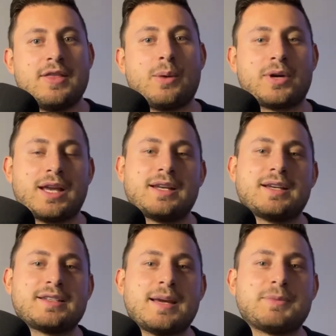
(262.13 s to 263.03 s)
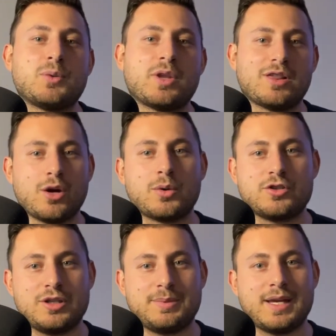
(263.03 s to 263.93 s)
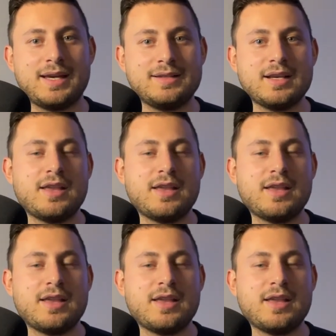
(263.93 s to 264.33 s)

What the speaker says: that were getting accepted with lower GPAs,